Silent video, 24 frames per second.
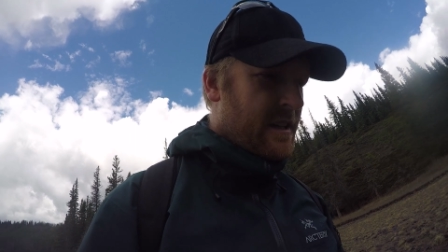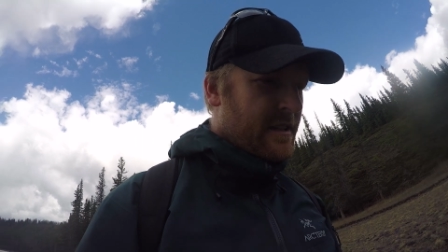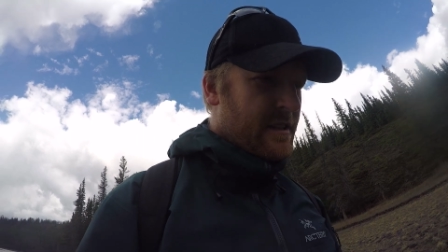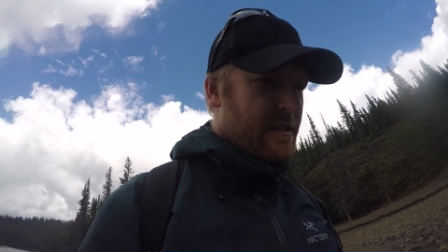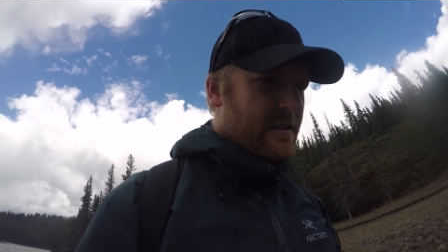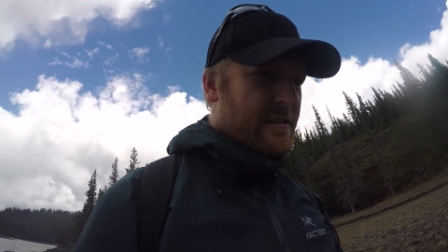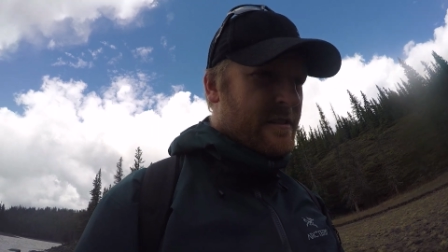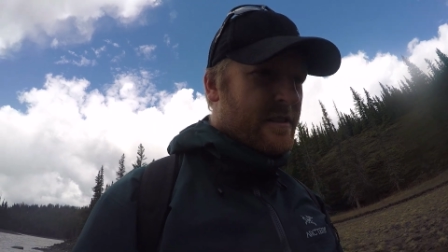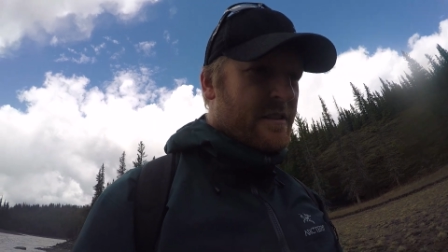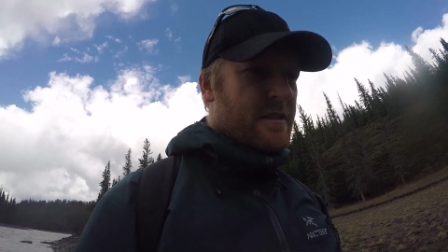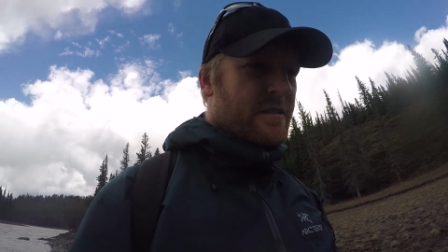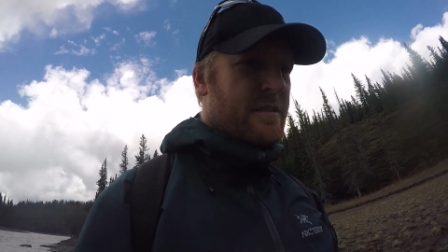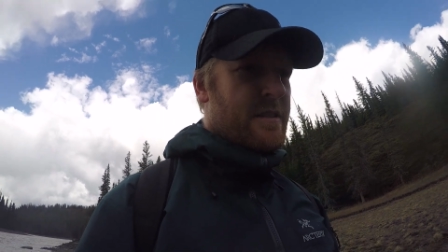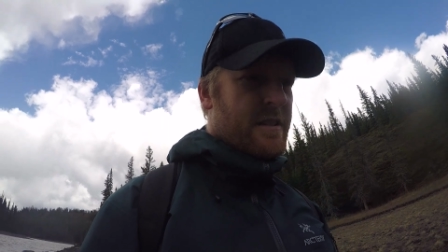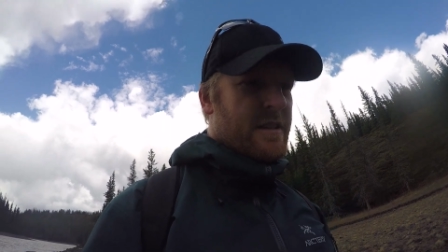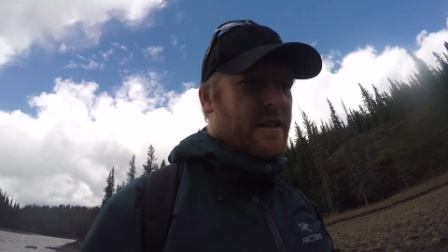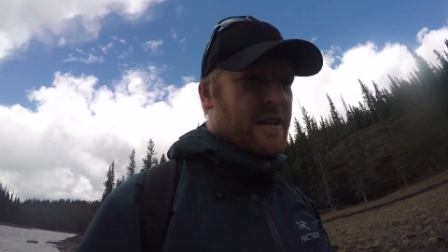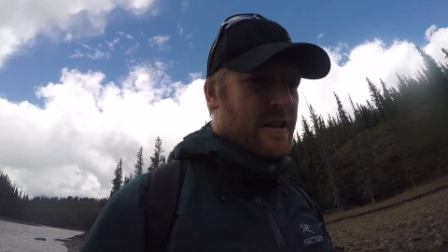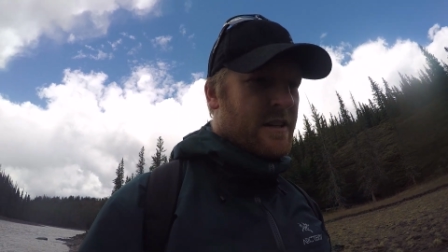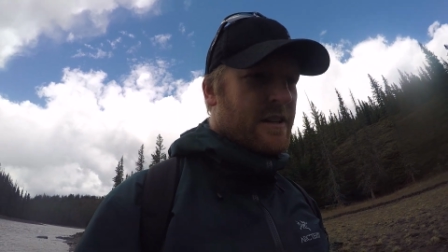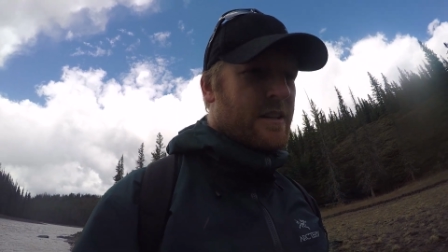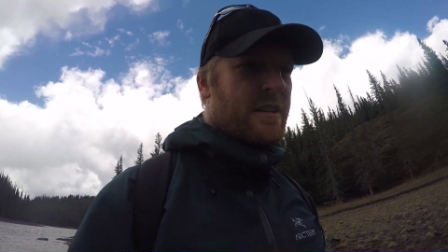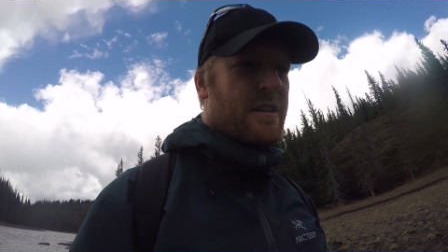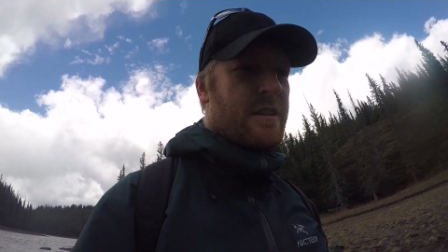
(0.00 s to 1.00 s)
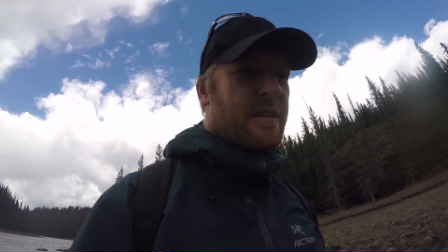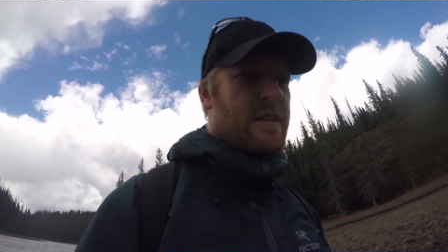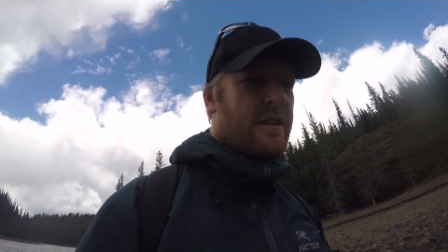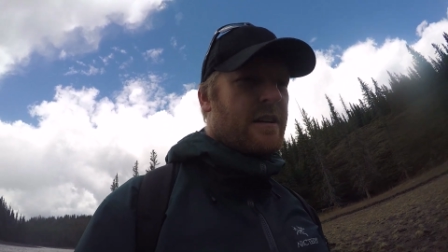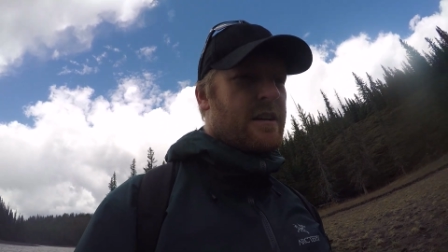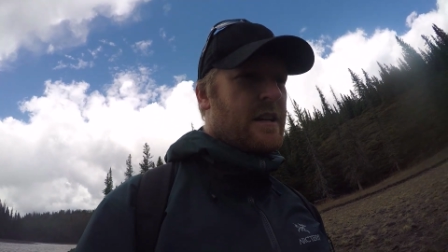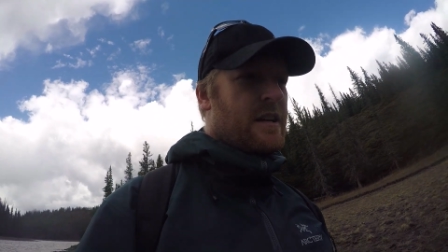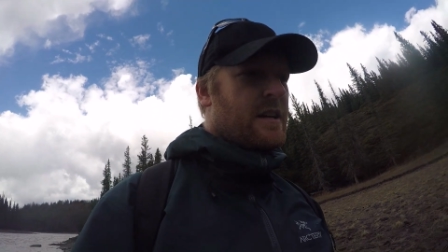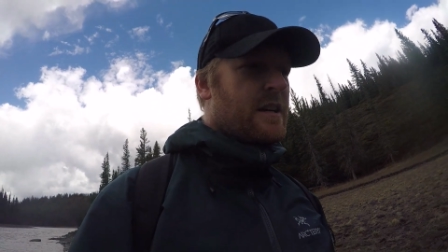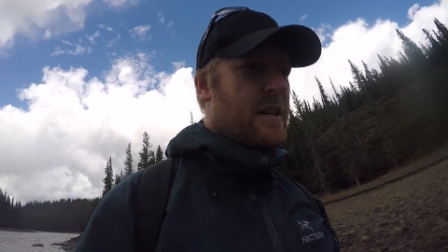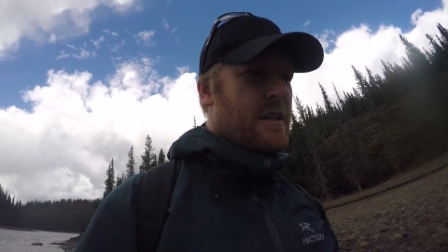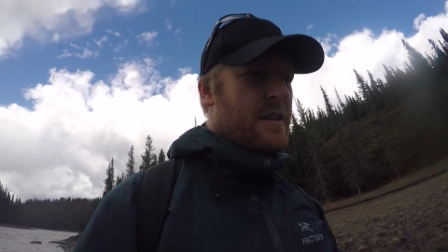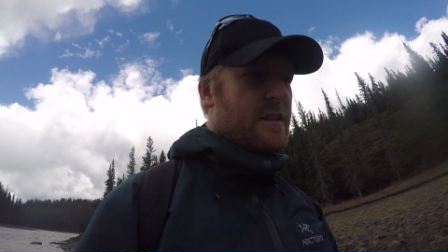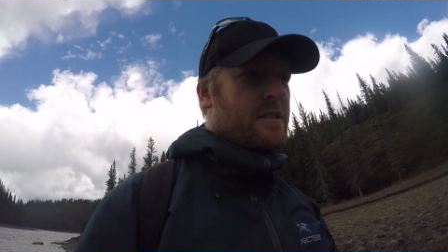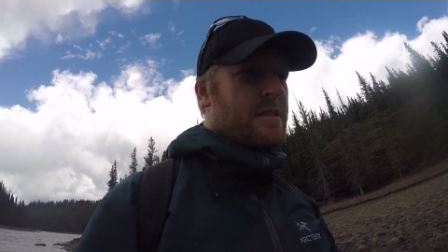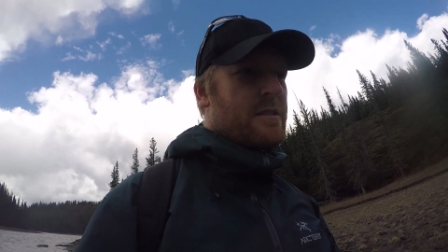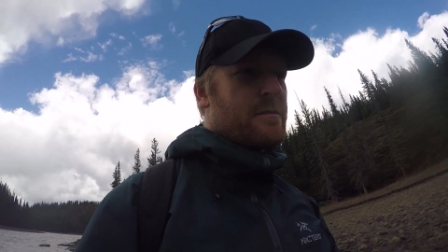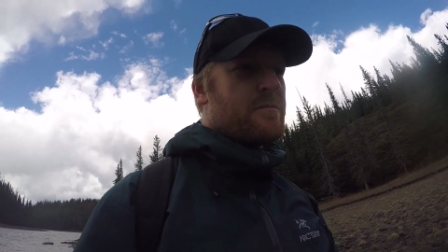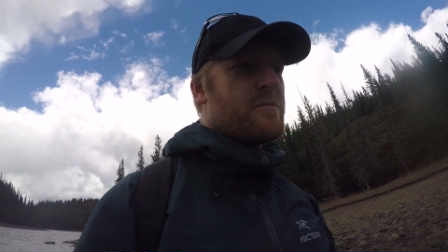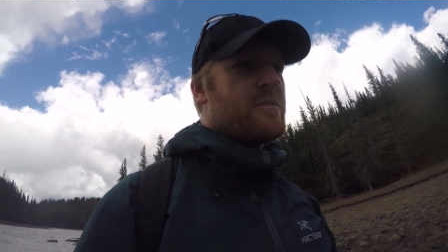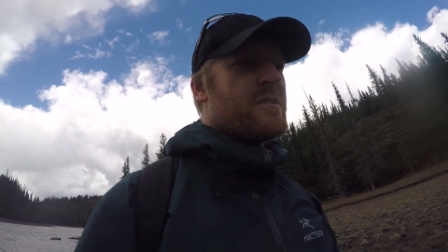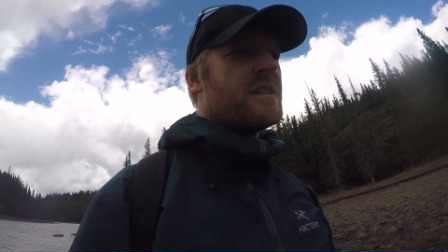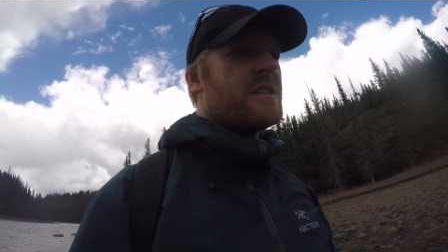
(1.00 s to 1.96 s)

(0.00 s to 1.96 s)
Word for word: you know, there's some